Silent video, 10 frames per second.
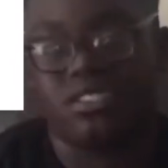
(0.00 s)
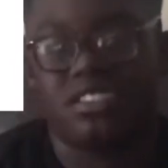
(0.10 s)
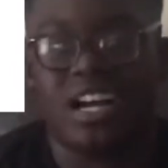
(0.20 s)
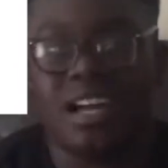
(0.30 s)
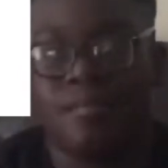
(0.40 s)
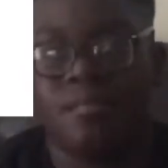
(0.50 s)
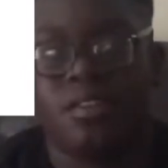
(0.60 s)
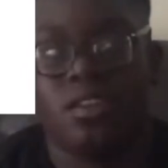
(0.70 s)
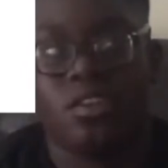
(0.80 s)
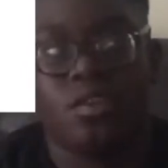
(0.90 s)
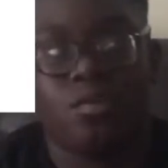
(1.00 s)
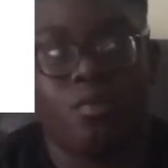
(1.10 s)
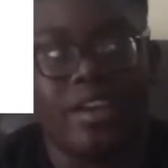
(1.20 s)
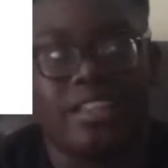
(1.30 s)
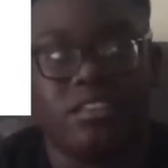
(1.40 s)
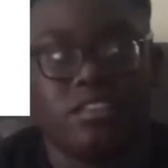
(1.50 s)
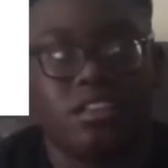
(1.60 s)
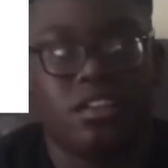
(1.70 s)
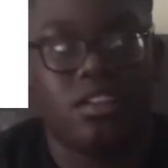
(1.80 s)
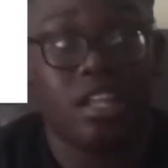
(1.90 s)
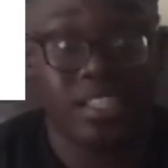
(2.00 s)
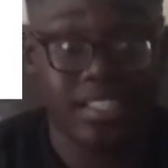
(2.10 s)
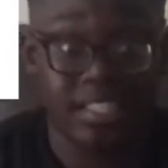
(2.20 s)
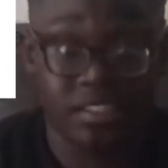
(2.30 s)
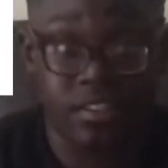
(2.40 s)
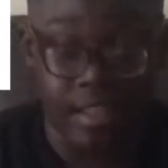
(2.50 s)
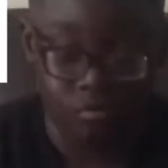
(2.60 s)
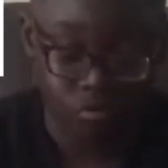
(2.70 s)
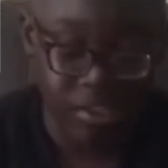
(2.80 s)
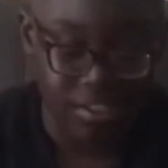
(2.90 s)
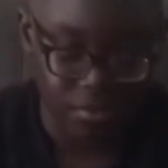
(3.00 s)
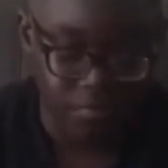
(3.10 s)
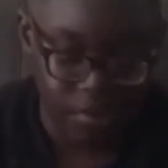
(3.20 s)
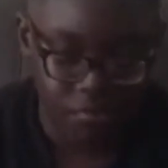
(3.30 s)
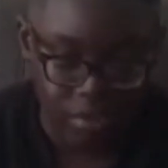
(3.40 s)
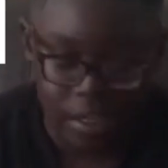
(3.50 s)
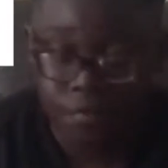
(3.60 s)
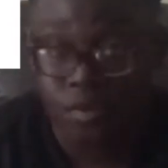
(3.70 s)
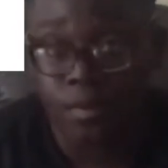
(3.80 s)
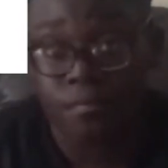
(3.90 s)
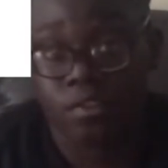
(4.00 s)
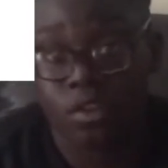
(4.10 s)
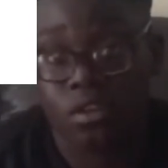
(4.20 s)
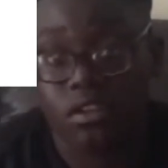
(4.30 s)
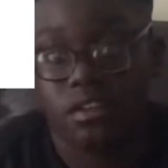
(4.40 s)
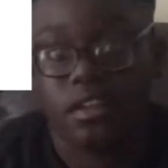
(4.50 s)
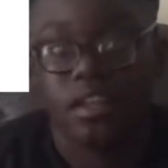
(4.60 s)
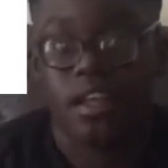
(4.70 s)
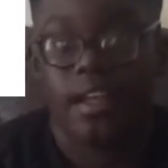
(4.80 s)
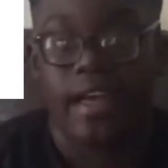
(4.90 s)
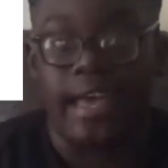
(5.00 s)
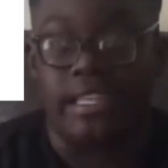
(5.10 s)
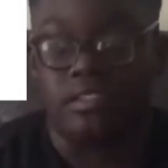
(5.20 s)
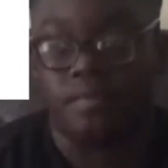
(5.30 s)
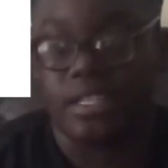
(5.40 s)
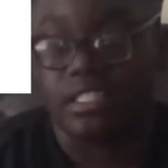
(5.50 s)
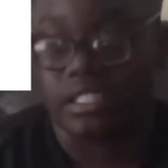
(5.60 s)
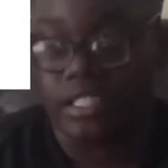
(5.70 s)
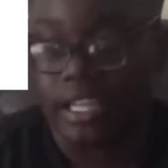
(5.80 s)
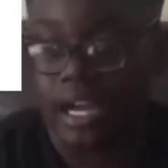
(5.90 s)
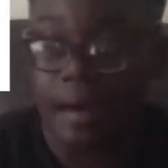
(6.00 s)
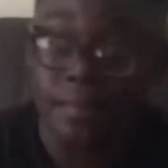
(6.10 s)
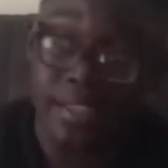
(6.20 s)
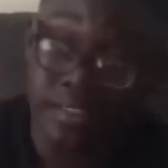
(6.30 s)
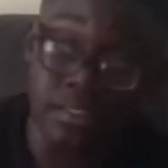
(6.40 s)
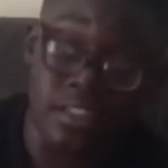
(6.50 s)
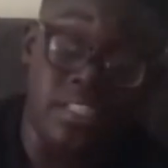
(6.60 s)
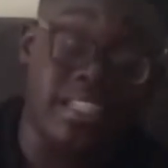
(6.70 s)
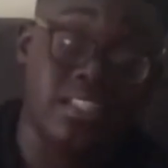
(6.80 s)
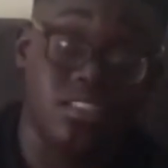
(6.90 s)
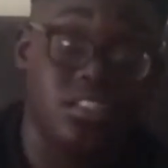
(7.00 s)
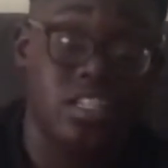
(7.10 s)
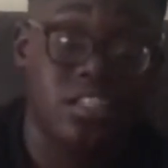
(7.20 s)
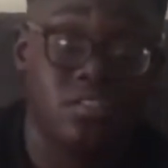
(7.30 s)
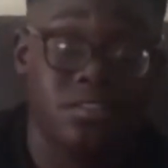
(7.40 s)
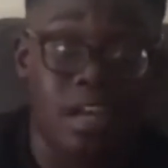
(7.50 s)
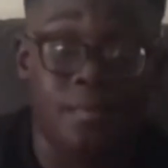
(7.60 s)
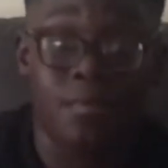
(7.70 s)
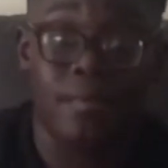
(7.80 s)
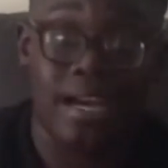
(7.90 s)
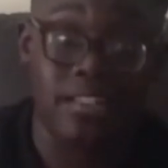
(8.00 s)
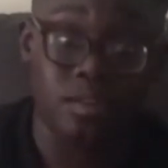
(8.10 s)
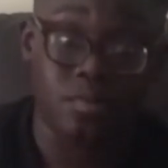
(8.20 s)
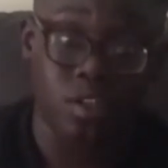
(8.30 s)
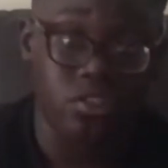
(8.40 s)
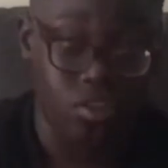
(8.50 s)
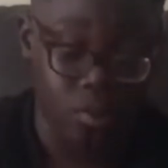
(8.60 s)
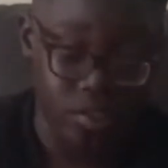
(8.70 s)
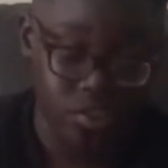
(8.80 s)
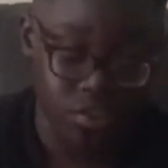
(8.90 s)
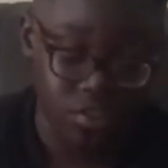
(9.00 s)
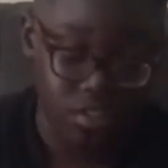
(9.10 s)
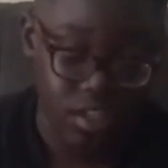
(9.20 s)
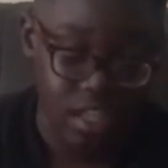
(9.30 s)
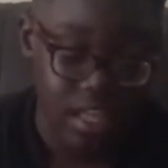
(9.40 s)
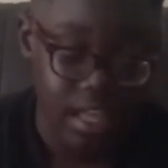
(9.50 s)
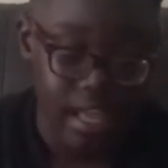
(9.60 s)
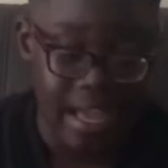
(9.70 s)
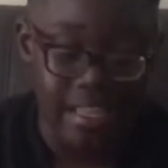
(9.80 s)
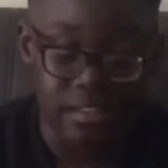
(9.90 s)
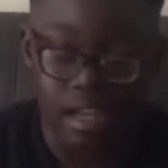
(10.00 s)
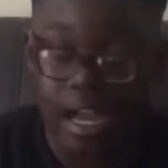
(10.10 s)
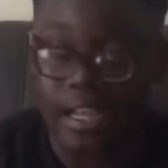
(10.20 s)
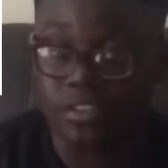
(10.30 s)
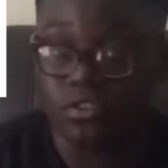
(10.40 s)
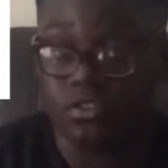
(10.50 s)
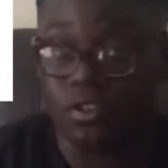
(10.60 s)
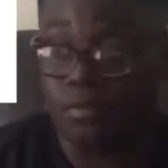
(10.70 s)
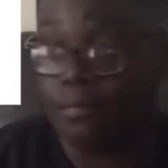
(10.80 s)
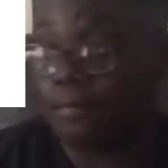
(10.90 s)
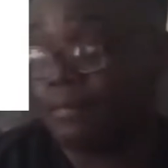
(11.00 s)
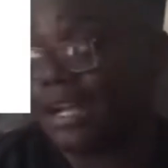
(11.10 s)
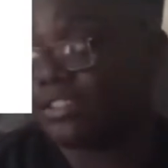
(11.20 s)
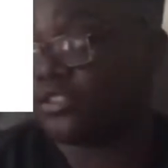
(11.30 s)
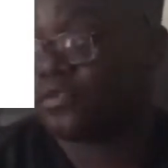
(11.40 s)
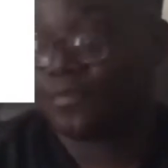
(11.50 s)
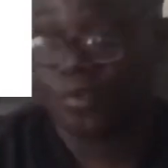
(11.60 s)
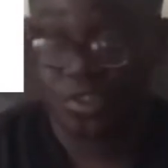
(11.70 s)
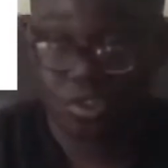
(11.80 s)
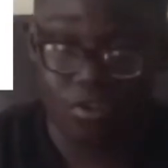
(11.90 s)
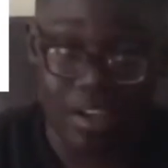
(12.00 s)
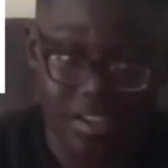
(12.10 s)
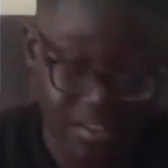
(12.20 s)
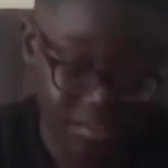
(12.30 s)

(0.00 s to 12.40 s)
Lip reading: time when, this is like recent, like a few months ago, and basically I'm in an English lesson. I put my hand up to answer a question, and I had the maddest voice crack,